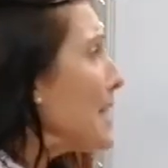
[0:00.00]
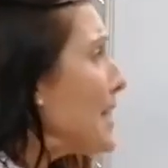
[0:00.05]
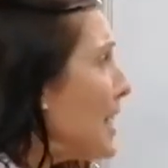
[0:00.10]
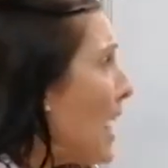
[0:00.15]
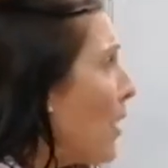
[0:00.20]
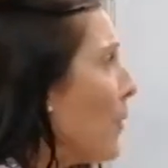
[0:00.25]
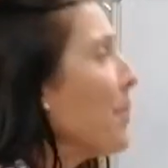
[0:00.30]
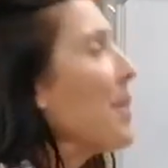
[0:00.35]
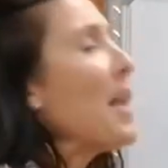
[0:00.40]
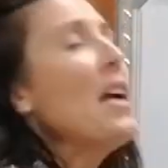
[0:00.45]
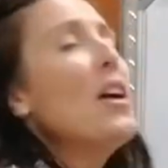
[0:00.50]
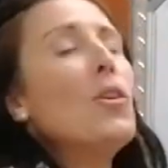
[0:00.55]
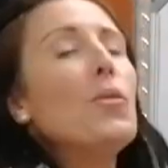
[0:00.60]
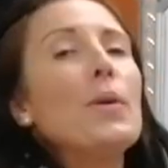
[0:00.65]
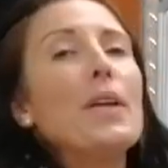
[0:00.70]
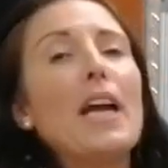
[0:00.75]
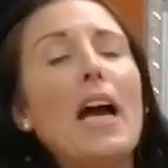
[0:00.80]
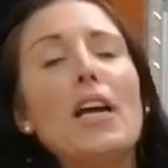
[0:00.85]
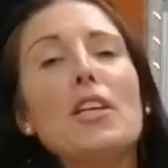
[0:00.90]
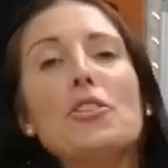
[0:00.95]
So
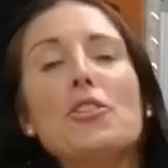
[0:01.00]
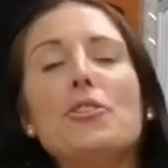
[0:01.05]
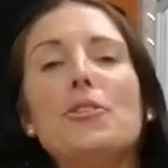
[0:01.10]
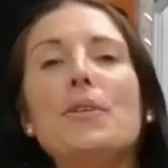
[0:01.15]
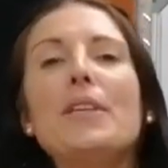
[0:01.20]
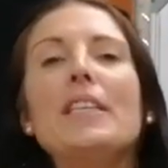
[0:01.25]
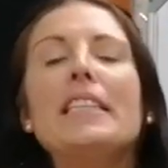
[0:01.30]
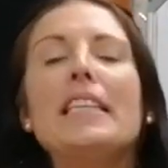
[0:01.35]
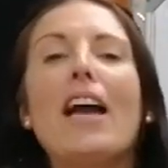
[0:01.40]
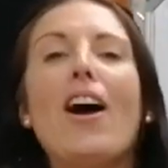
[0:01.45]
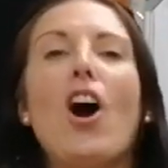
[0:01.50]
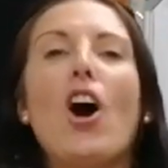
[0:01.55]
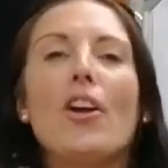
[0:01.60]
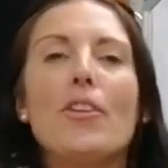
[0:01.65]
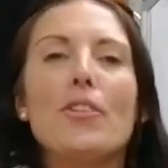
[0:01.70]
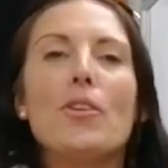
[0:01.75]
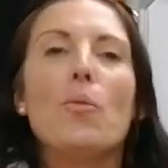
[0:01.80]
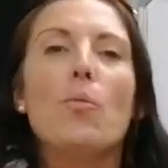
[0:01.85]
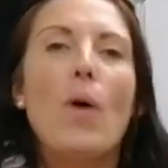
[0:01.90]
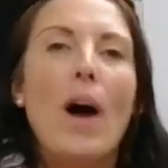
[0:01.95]
we're going to do it here
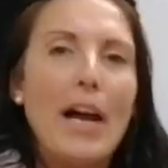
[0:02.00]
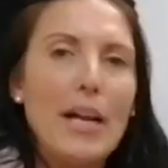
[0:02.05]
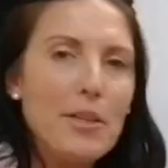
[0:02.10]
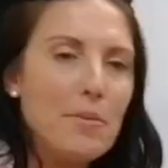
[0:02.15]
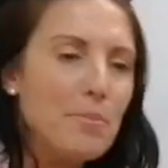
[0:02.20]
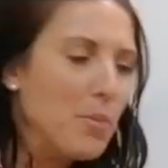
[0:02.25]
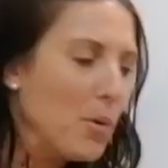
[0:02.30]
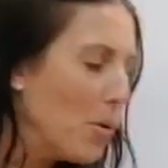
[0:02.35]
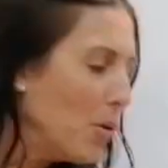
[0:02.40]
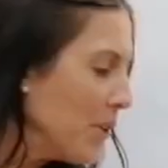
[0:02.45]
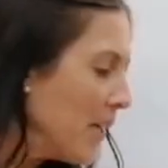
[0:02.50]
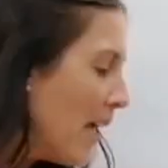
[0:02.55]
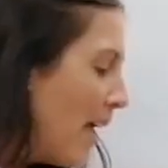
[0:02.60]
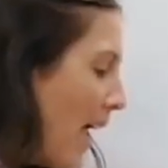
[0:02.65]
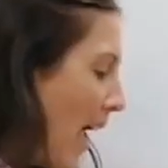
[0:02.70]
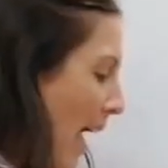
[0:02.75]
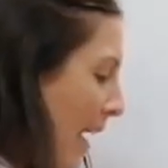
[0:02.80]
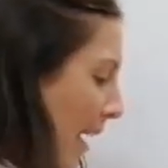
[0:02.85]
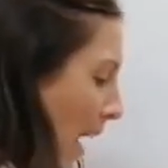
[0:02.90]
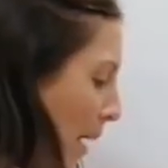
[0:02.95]
on the whiteboard,
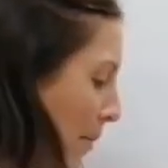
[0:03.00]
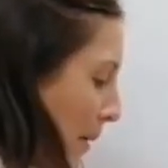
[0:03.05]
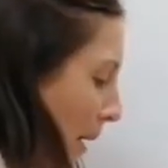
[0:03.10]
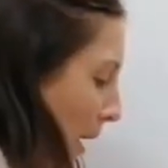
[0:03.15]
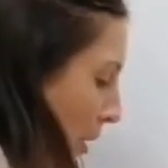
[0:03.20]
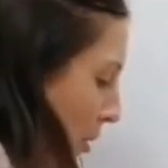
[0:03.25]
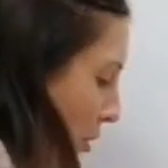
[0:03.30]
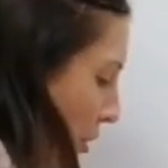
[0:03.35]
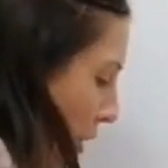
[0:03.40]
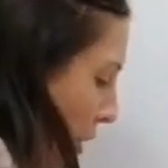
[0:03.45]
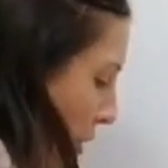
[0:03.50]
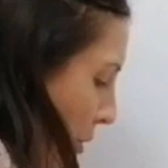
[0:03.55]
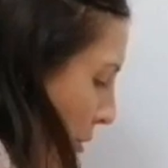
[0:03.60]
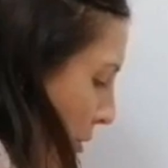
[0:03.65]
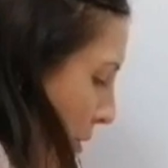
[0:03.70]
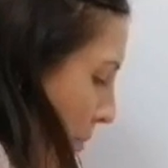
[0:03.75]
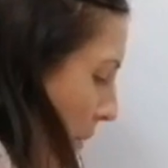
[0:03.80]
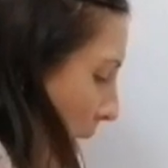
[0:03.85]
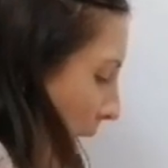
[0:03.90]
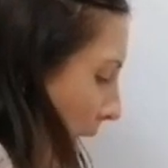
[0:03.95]
and I'm going to
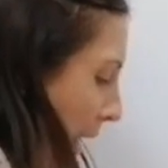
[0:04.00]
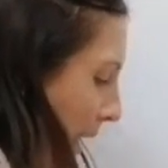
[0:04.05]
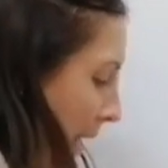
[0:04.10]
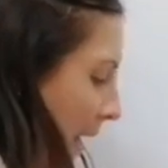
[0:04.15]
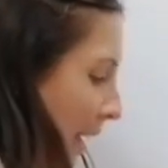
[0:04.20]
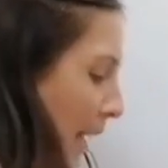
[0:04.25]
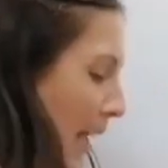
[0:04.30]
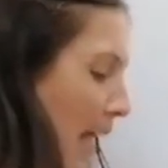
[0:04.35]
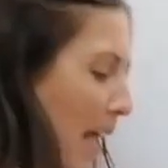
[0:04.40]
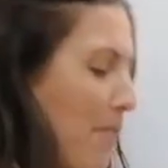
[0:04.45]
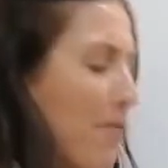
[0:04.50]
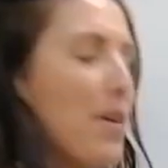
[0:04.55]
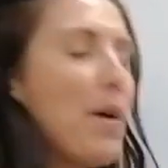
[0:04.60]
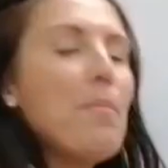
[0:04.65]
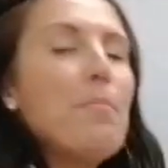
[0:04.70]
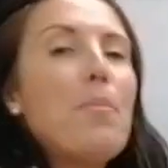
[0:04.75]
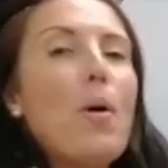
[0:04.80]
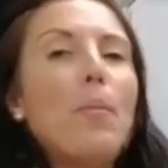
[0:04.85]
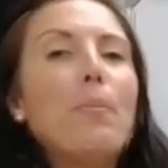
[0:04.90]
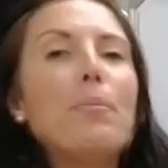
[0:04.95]
use my
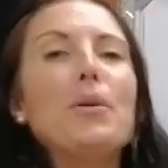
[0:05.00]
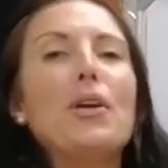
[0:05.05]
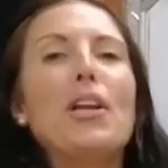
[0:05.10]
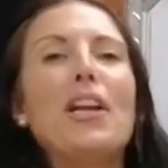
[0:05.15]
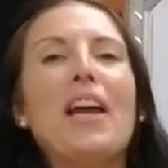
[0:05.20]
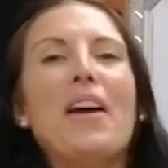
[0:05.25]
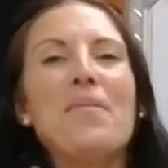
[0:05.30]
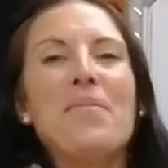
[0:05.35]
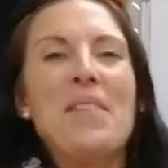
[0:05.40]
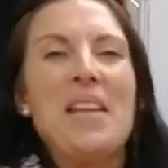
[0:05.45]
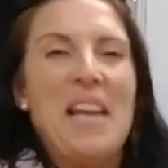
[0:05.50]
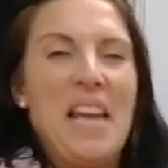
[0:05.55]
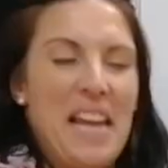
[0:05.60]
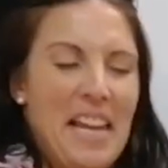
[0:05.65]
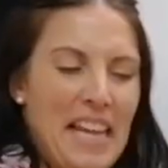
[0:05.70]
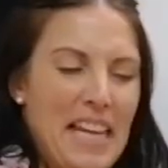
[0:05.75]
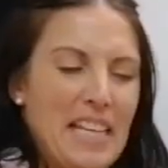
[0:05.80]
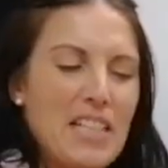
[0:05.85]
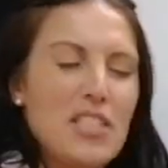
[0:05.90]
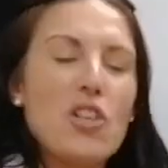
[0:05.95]
ever popular
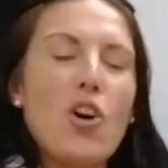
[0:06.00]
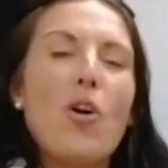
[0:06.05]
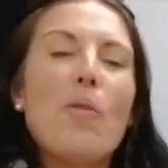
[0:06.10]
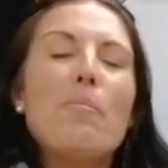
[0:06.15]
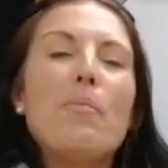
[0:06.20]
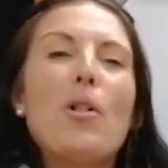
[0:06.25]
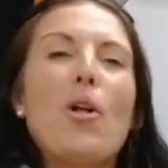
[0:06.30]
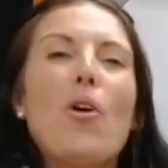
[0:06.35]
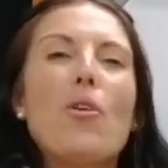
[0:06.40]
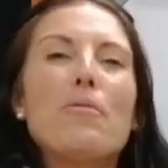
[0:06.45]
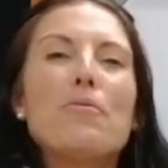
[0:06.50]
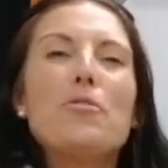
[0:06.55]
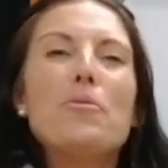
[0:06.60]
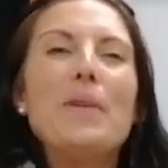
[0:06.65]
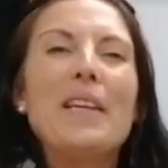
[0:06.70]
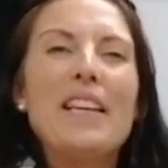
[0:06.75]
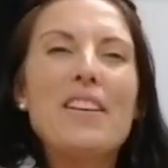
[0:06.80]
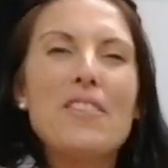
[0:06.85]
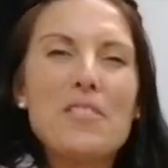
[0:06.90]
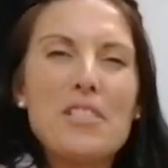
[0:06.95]
example of
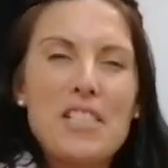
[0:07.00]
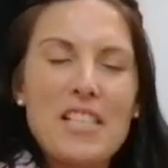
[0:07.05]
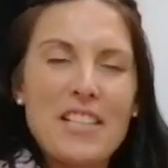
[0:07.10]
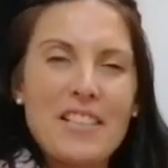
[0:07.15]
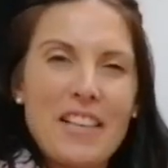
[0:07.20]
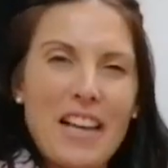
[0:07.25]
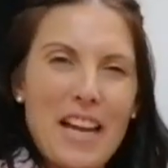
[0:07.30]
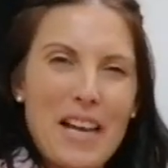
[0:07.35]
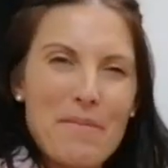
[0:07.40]
Twiggles